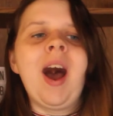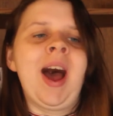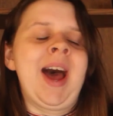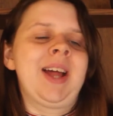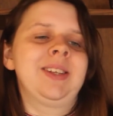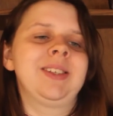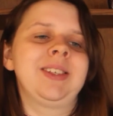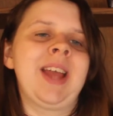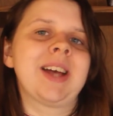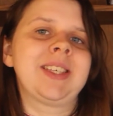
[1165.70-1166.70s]
And
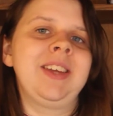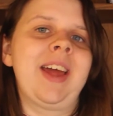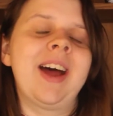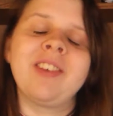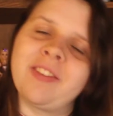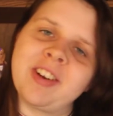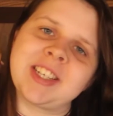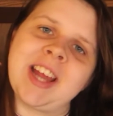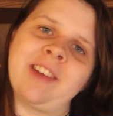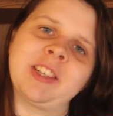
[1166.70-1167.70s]
yeah, I'll see you then. Have a lovely rest
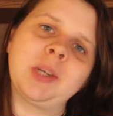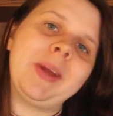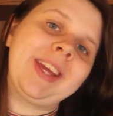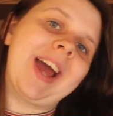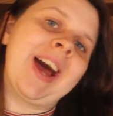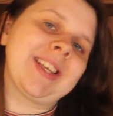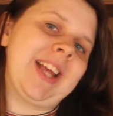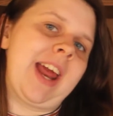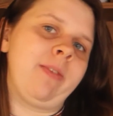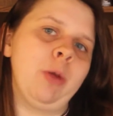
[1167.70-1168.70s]
of your day, rest of your week. And I'll see
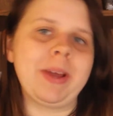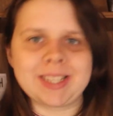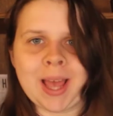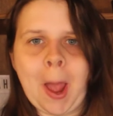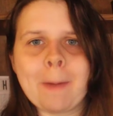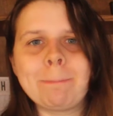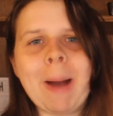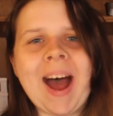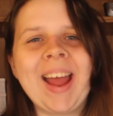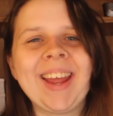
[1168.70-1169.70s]
you later, rubies.
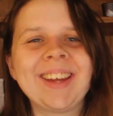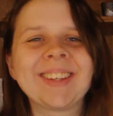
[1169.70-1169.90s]
Bye.